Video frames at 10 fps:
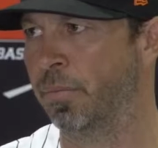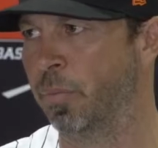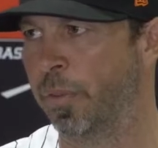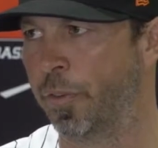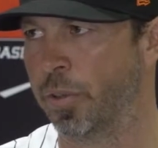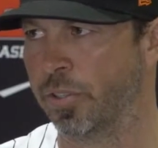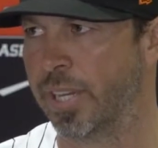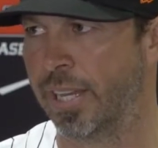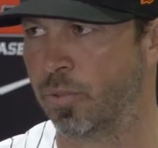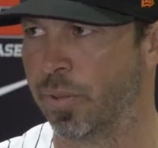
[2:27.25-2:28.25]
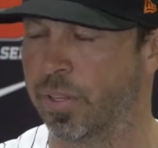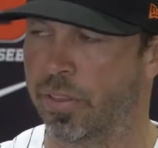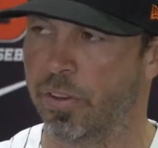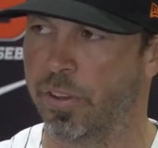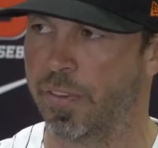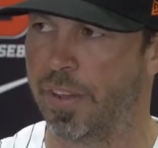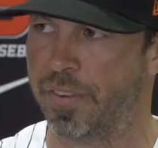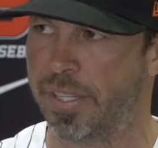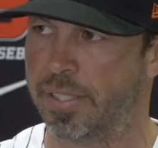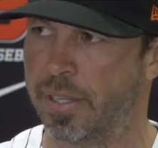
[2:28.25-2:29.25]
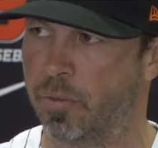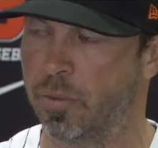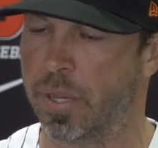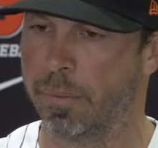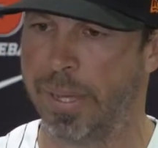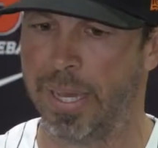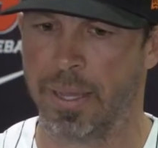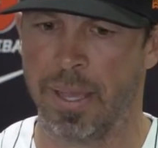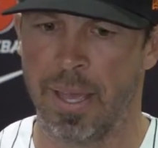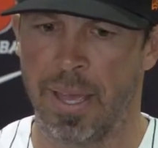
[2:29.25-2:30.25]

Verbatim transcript: before those guys with their 35 day sit will come back.